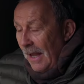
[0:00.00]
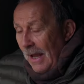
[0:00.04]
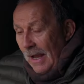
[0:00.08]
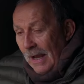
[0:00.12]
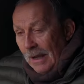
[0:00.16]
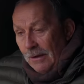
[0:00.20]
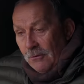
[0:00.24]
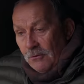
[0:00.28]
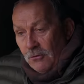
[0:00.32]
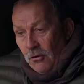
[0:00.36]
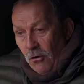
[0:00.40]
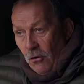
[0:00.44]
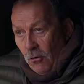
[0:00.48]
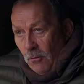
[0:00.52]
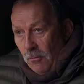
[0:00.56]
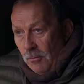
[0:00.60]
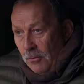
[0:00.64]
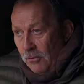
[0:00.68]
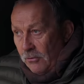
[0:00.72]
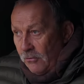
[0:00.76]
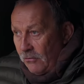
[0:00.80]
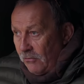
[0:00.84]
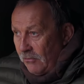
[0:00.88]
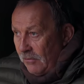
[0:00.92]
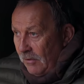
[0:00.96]
how Tom
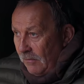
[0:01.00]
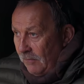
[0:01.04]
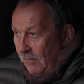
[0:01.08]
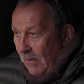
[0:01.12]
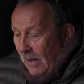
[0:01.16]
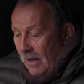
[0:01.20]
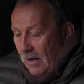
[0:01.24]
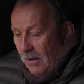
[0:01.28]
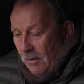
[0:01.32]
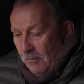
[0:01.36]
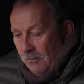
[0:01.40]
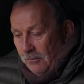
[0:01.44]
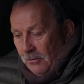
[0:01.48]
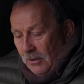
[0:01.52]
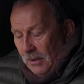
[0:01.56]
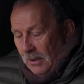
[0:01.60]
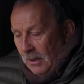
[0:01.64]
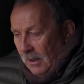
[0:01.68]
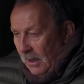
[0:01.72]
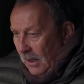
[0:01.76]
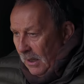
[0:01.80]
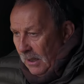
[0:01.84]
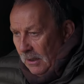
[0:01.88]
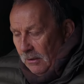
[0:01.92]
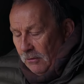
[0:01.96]
has developed
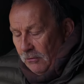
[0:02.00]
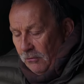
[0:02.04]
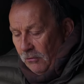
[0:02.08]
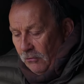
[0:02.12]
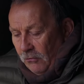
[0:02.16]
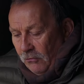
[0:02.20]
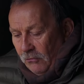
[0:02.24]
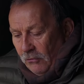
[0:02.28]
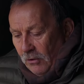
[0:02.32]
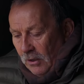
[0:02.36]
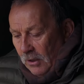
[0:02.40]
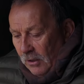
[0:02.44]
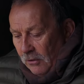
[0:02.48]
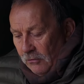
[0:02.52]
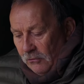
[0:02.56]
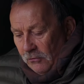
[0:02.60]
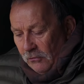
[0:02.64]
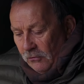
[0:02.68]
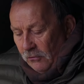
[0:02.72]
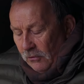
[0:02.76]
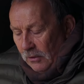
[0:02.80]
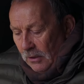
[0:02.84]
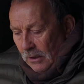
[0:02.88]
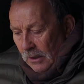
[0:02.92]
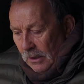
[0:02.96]
in, into
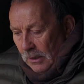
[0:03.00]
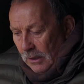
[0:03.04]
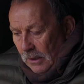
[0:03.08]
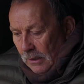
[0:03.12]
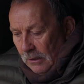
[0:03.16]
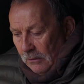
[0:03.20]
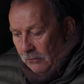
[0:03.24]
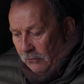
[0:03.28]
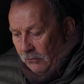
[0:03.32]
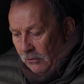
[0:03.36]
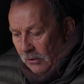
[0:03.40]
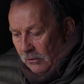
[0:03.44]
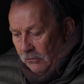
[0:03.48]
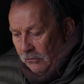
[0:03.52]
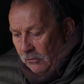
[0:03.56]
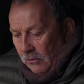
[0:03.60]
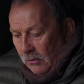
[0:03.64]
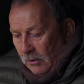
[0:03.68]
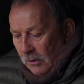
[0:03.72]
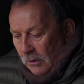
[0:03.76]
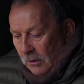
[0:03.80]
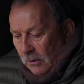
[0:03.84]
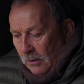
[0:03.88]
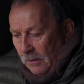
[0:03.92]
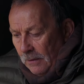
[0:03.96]
such uh, such
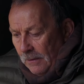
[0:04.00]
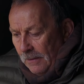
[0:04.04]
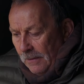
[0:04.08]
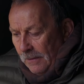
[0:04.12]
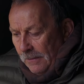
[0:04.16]
a